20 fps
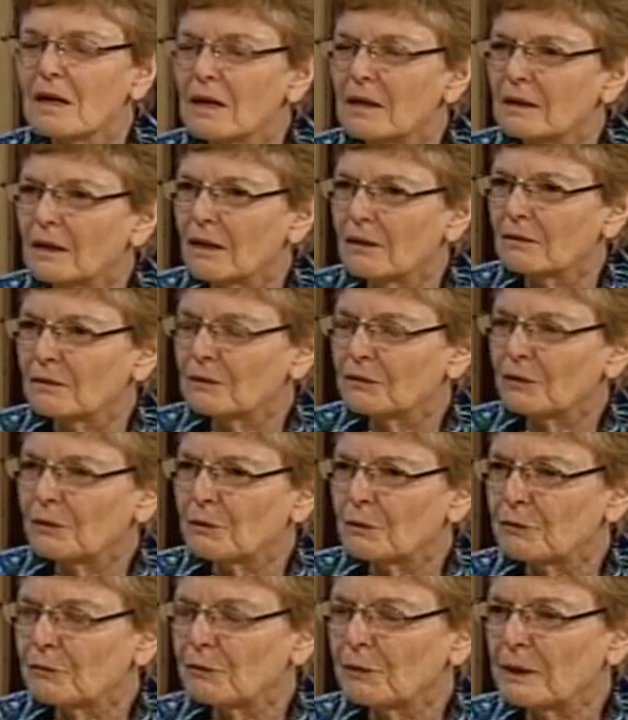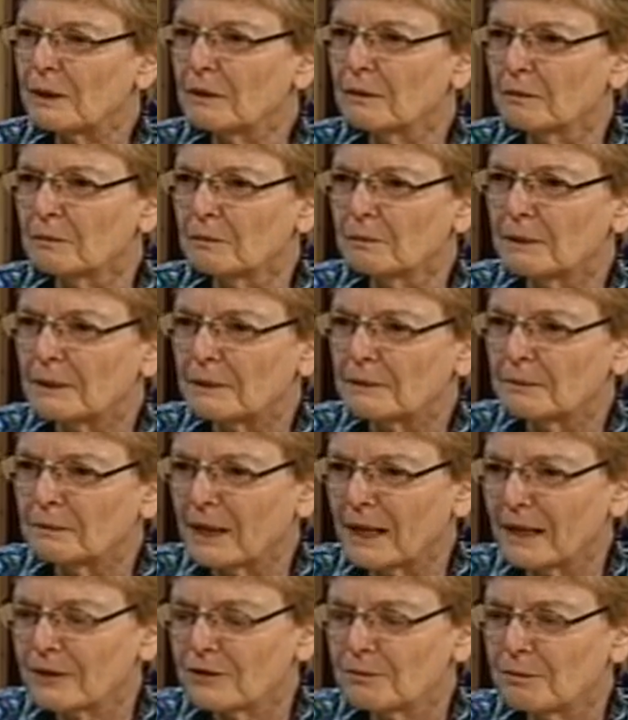now, if there were free
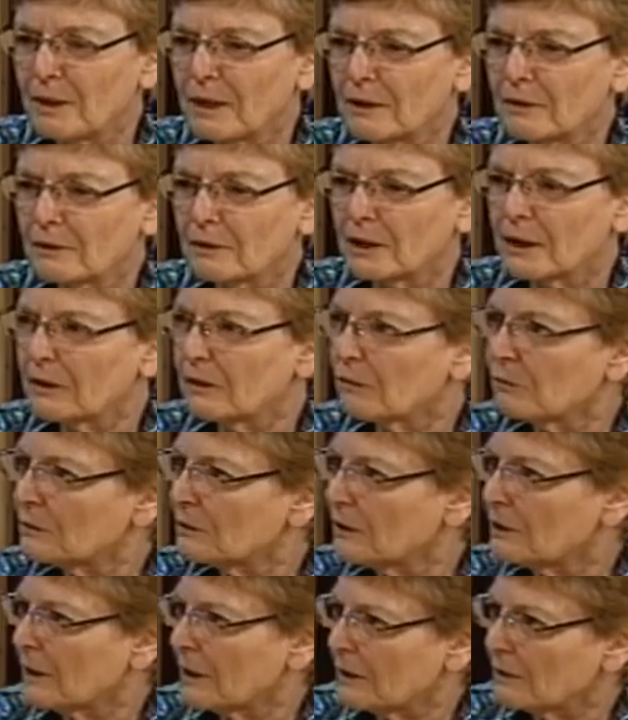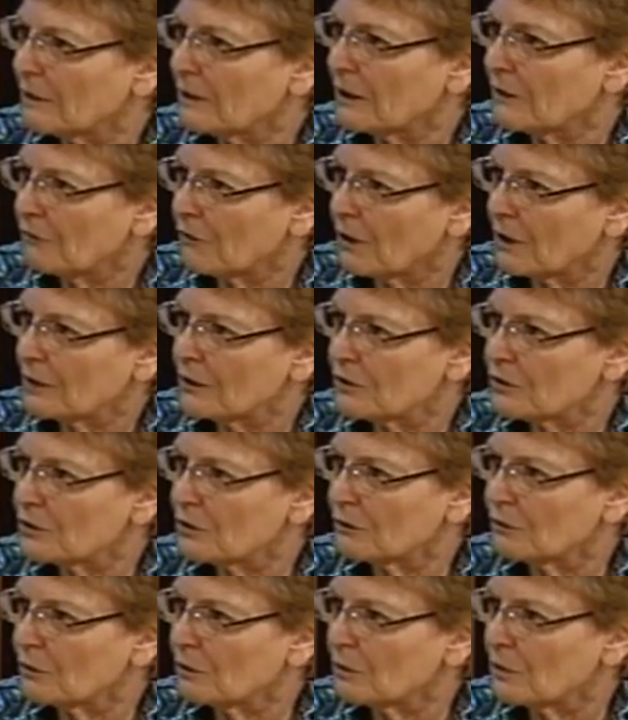blacks back then, did they fought in the
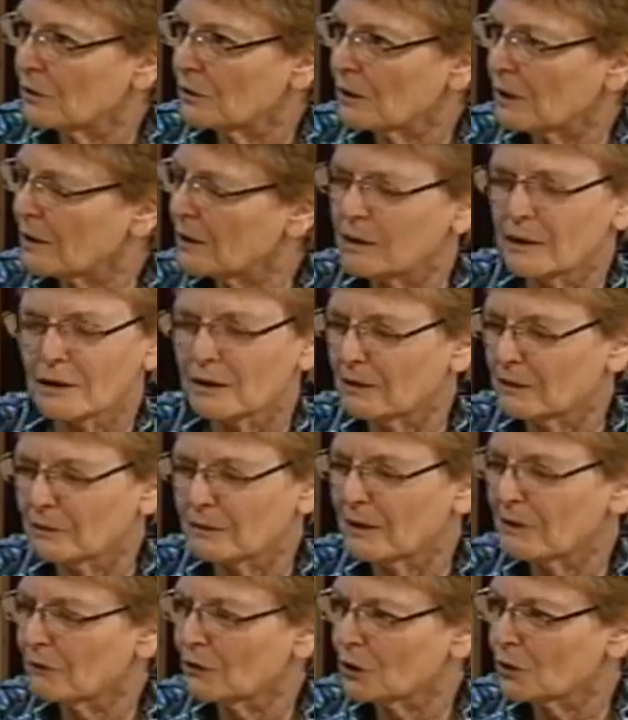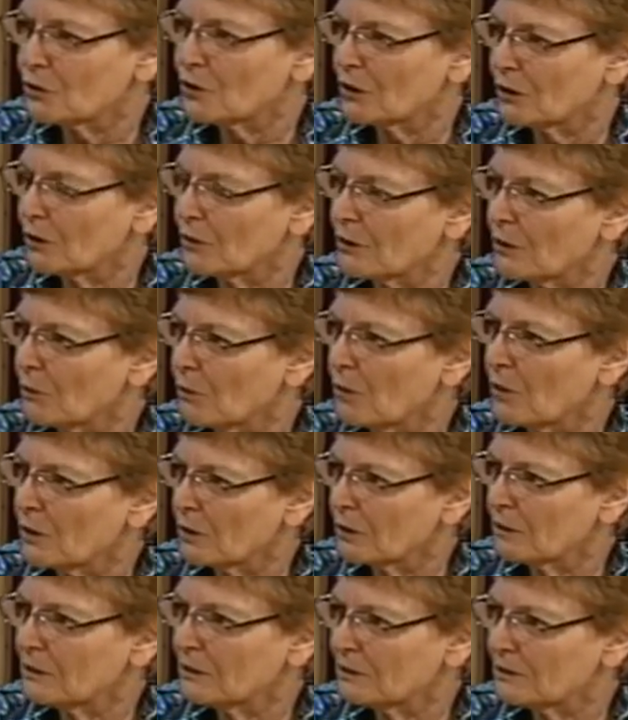Civil War, in the Revolutionary
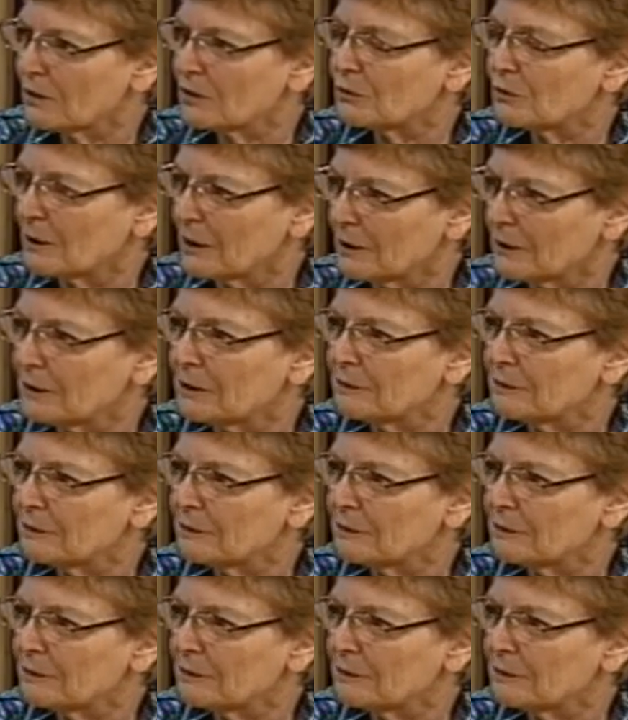War as well?